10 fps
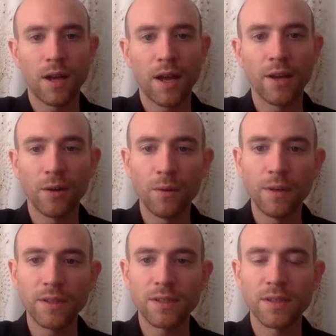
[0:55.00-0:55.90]
I
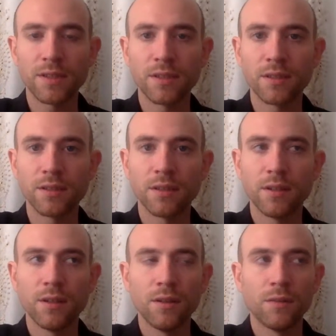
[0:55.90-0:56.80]
always
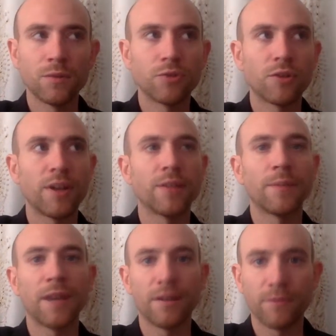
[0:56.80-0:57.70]
was trying to
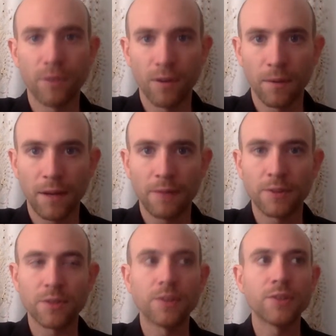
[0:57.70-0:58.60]
pay it forward. I was
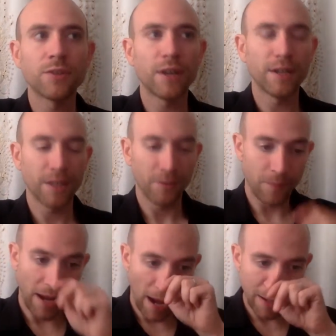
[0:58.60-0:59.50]
always trying to give
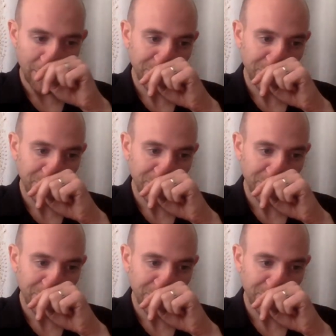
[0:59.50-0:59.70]
back.